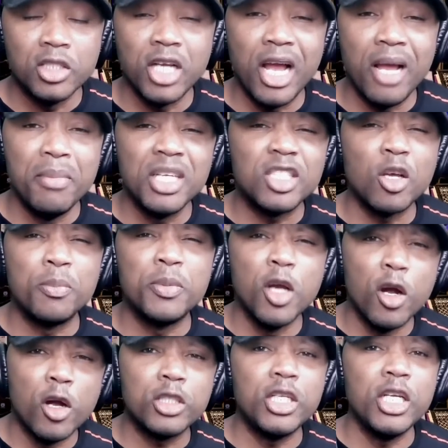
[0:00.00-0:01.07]
Try mess up
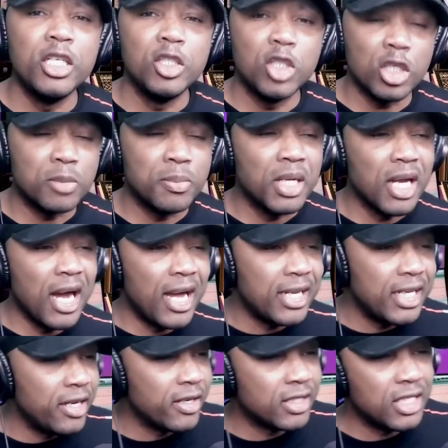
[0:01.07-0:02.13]
your thing just because
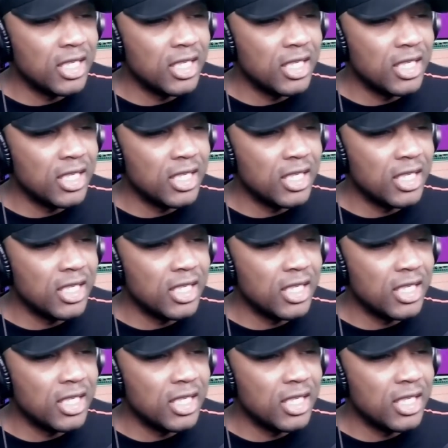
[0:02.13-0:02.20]
your